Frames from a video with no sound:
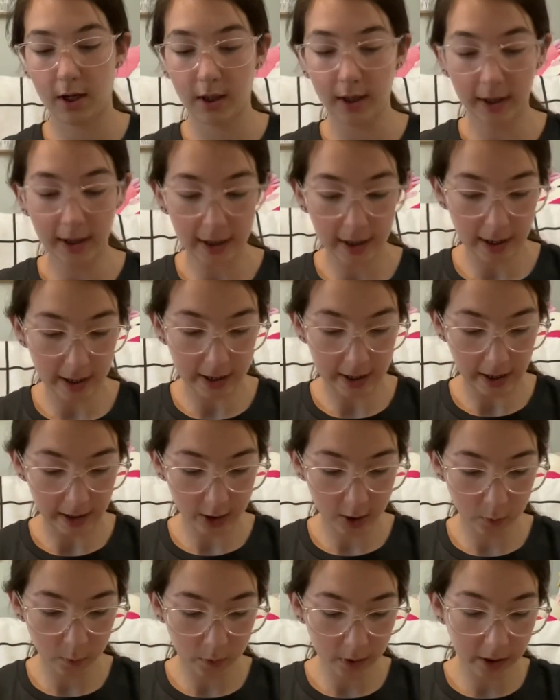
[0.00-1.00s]
The
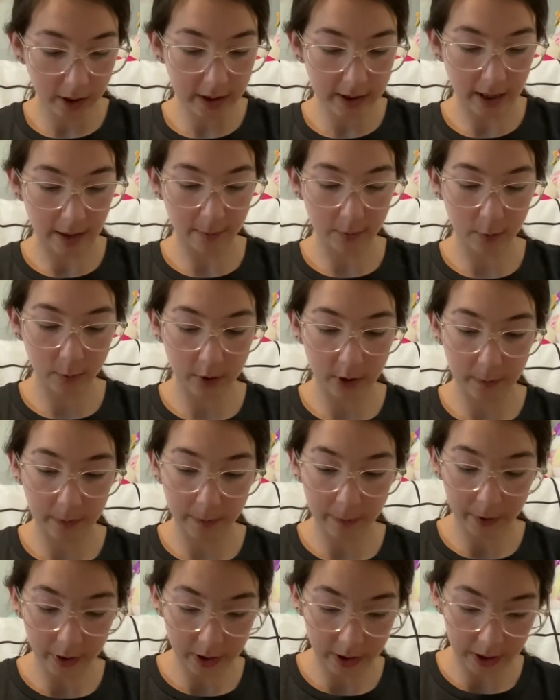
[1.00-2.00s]
next one is I'm going to be
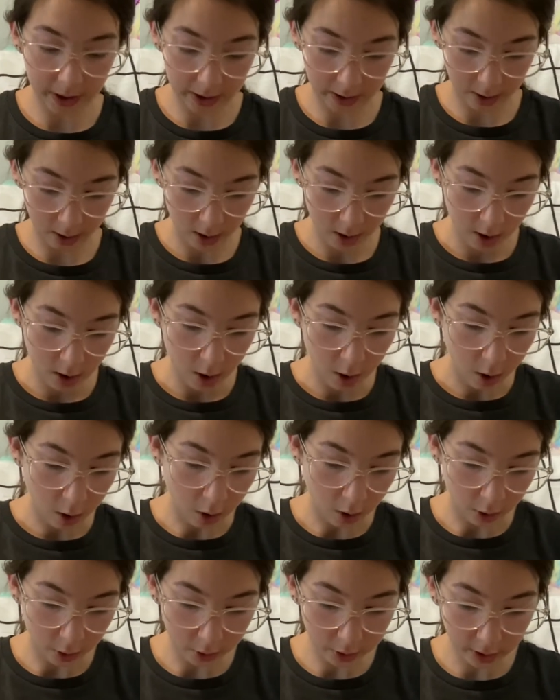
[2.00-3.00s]
putting
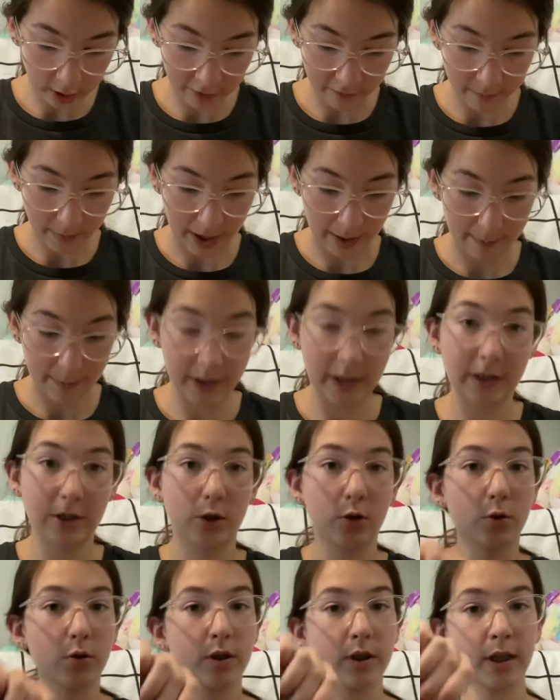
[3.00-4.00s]
all of my
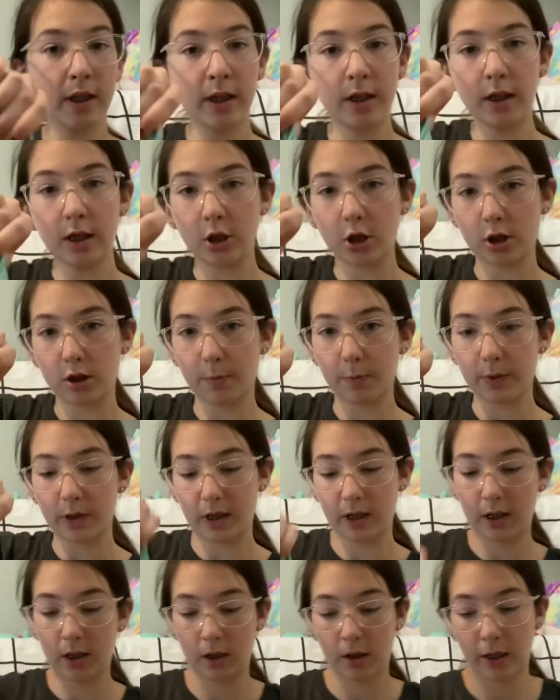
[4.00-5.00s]
pencils in. It's just a
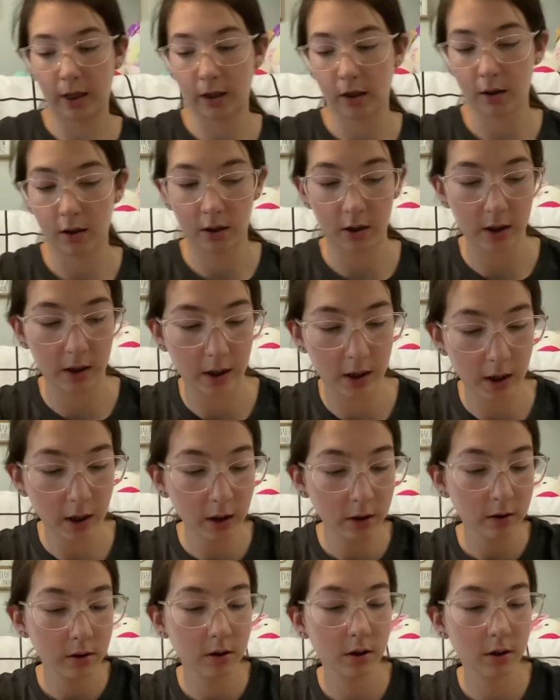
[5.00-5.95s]
plain, like, nothing in it.